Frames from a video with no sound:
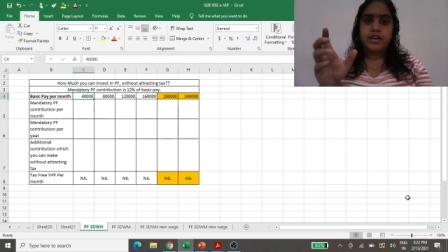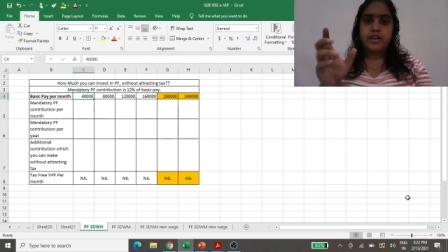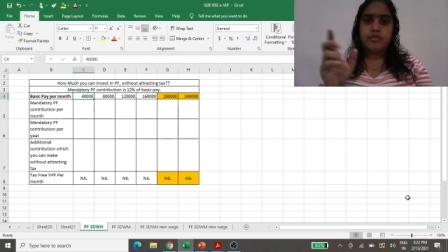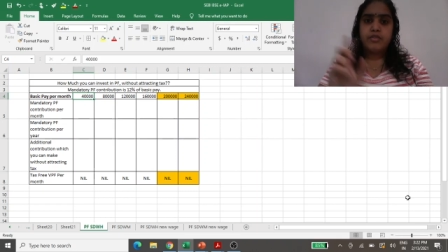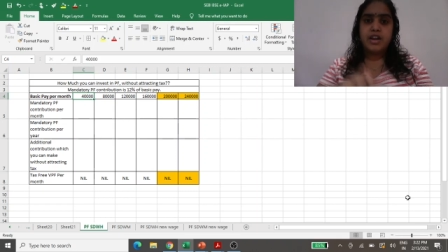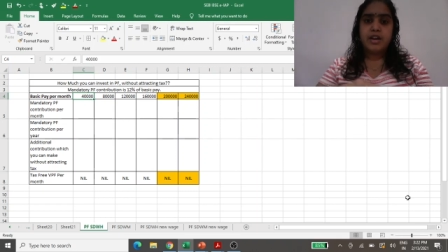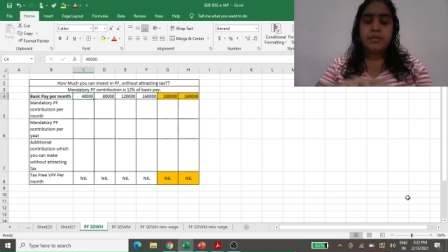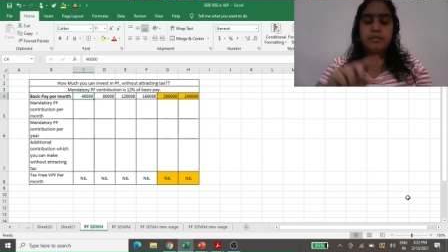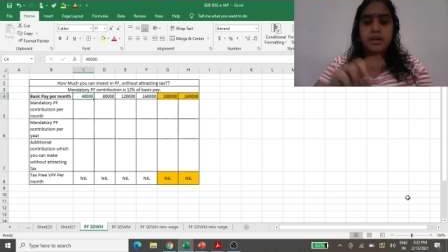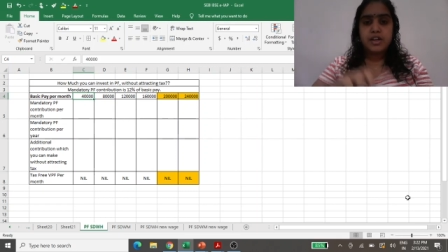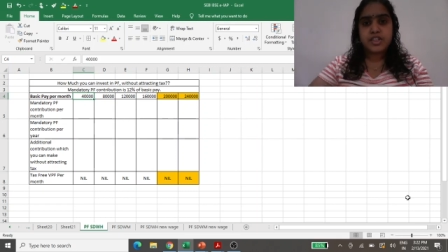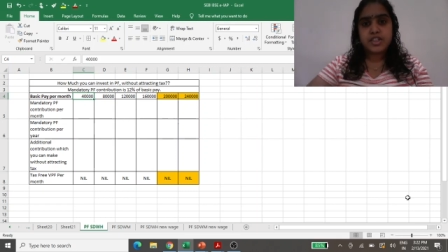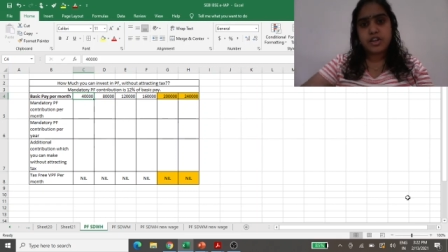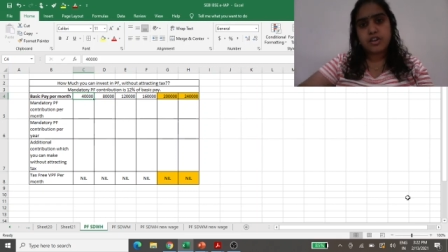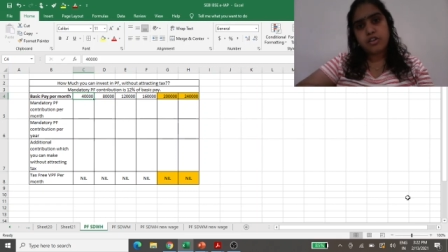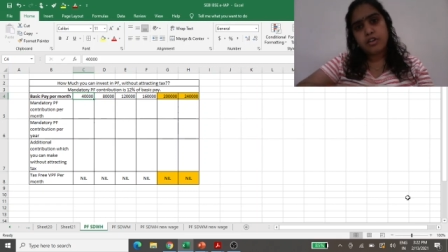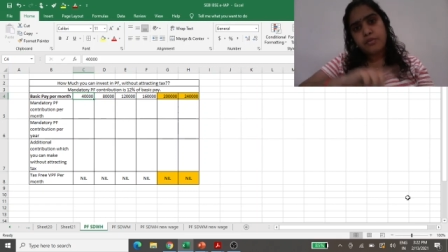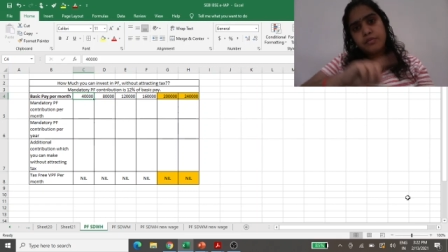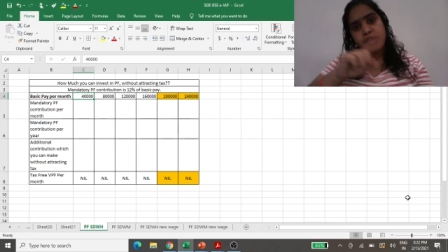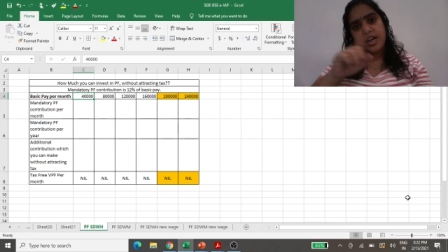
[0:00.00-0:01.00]

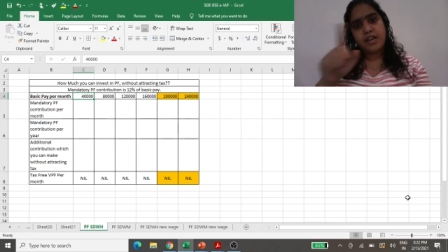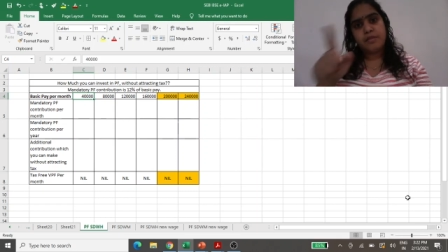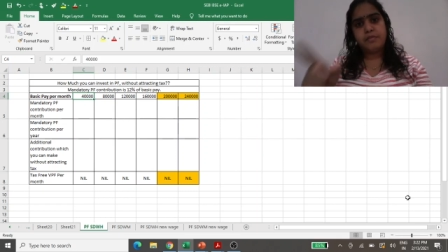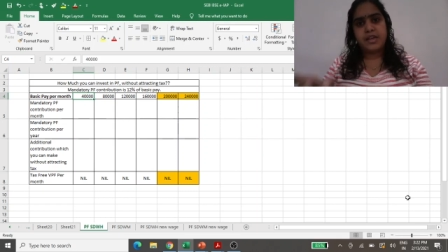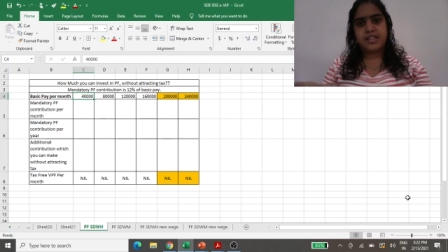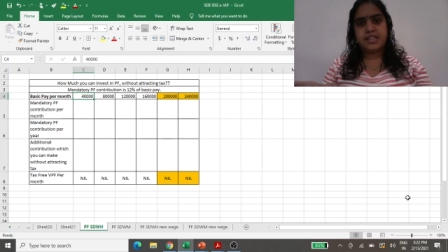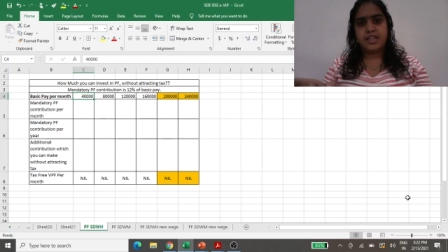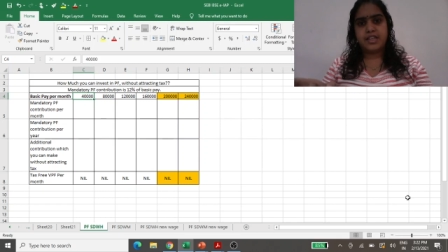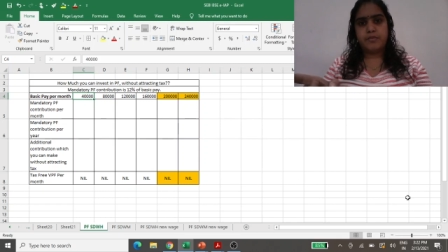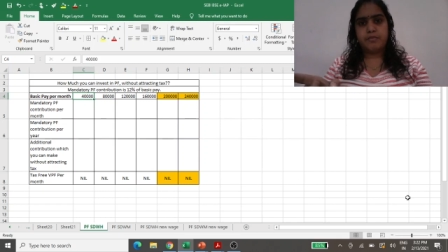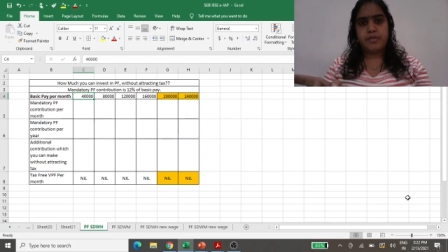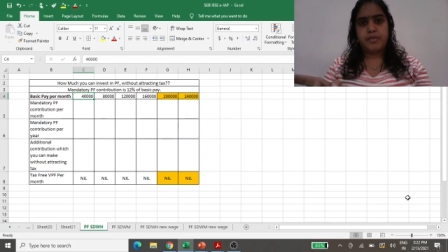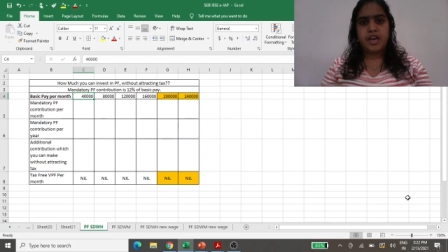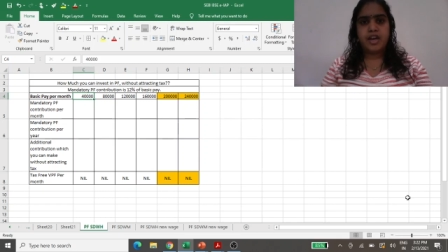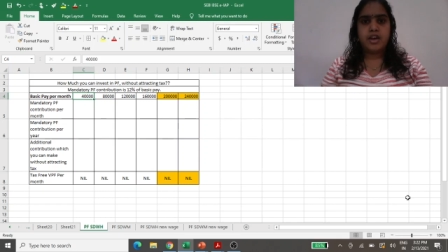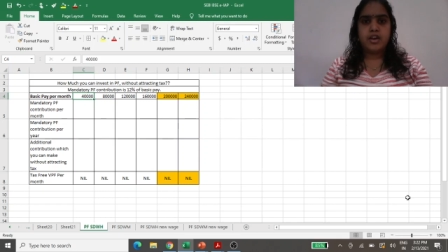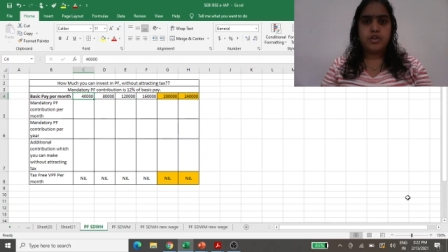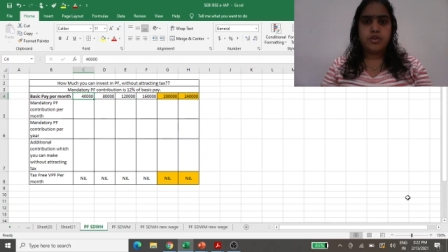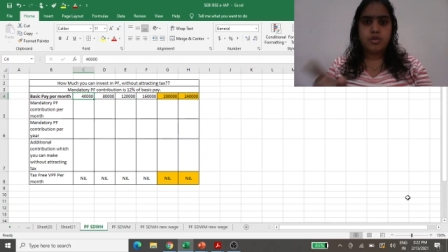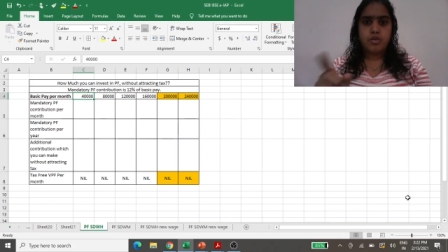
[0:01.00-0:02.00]
12% of that basic
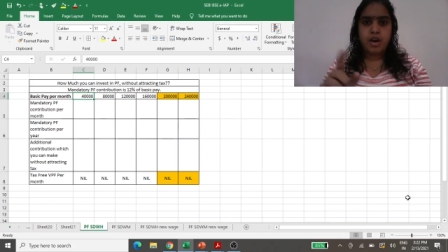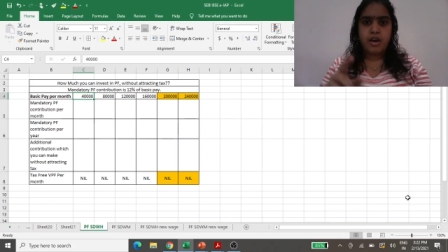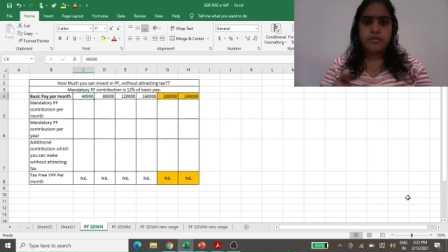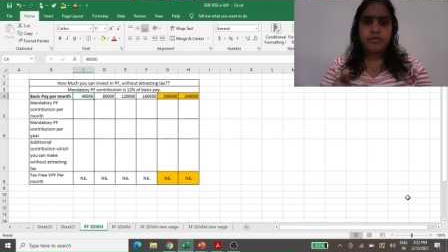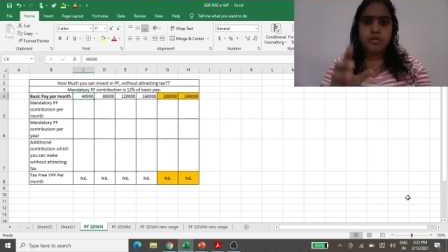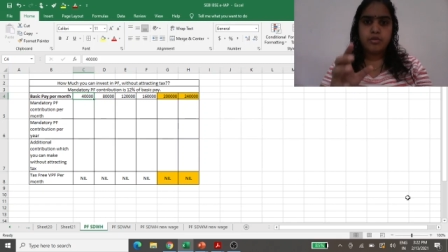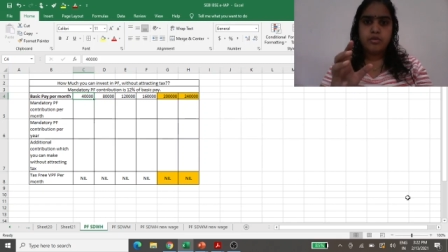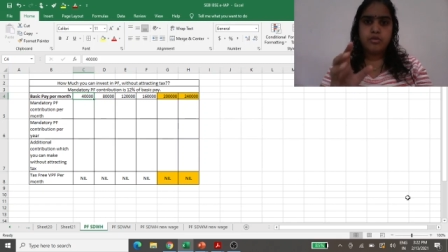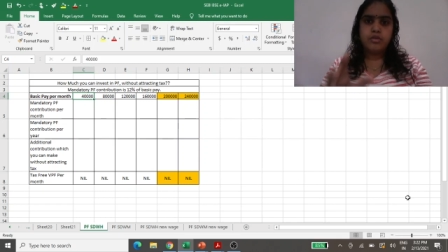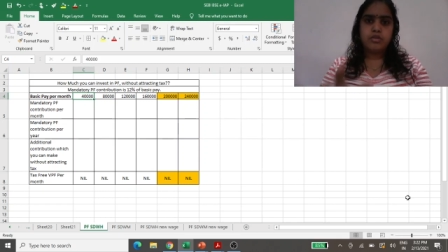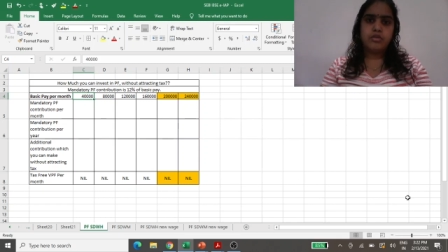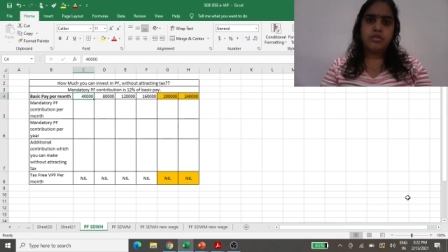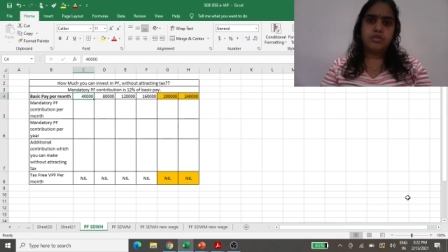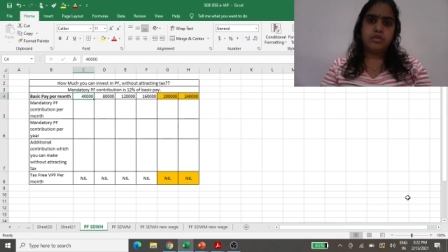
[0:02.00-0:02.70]
pay you have to